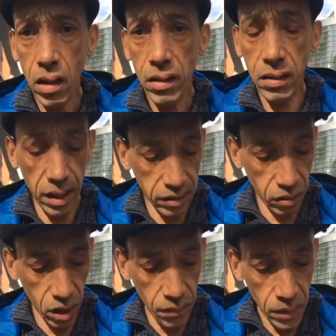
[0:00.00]

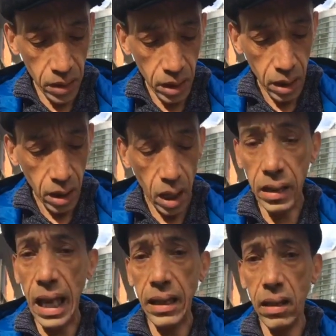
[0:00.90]
system.
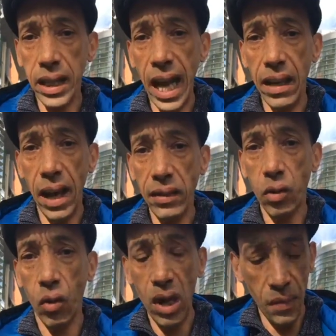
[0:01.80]
And then again,
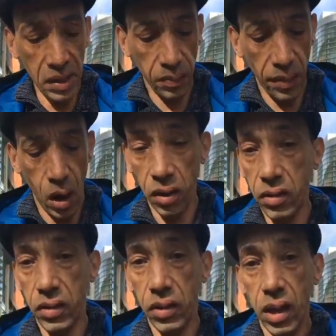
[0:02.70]
extremist
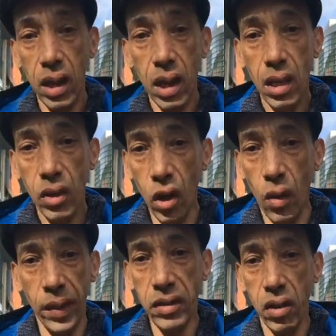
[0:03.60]
mosques.
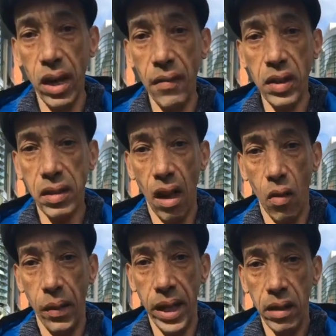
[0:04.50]
Nobody's going to ever
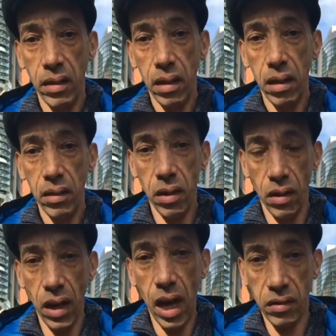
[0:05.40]
tell me
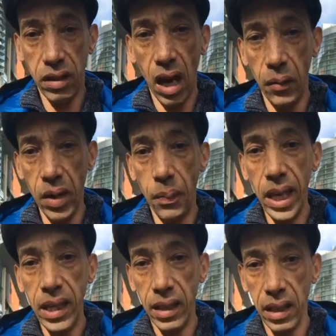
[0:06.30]
that Salman
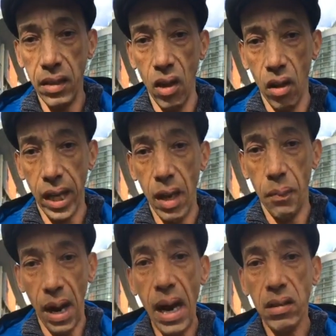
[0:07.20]
Abedi did not get
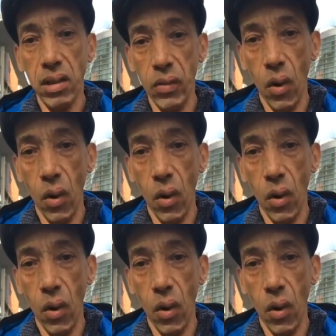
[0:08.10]
partially